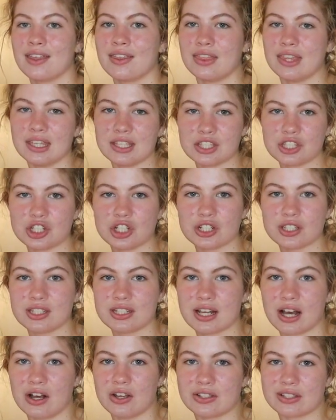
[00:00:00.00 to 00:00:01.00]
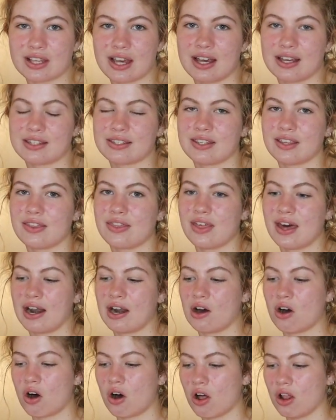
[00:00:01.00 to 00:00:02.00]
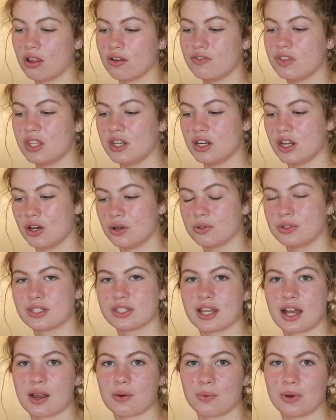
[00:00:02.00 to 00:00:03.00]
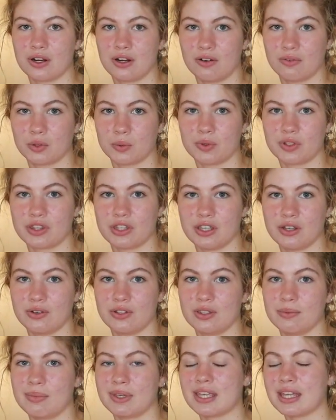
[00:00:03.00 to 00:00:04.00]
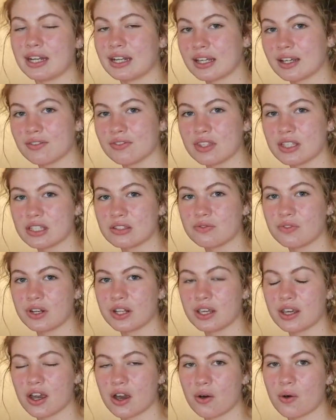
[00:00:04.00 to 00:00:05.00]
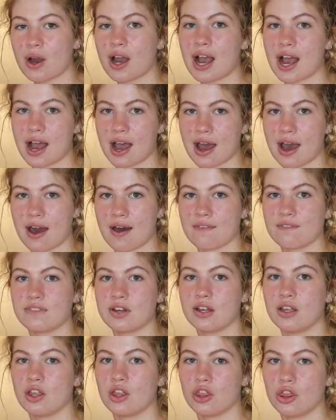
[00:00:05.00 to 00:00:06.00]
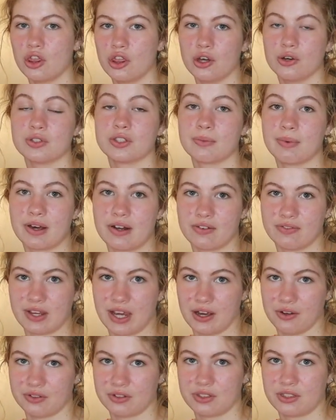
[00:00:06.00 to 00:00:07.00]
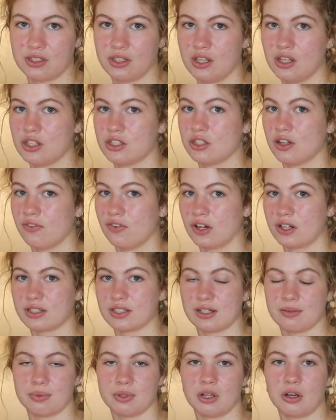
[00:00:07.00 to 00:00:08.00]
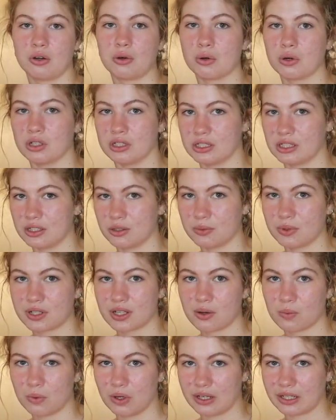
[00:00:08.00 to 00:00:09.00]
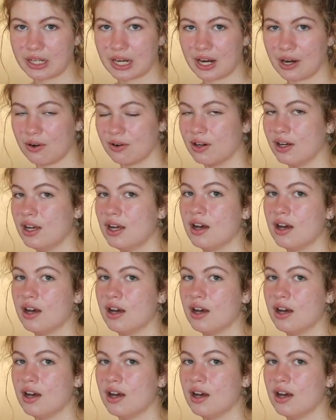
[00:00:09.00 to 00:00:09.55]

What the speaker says: This just tells us that all of the notes I went over with you in the beginning of this video have those amount of counts. So for example, a quarter note will get 1 count,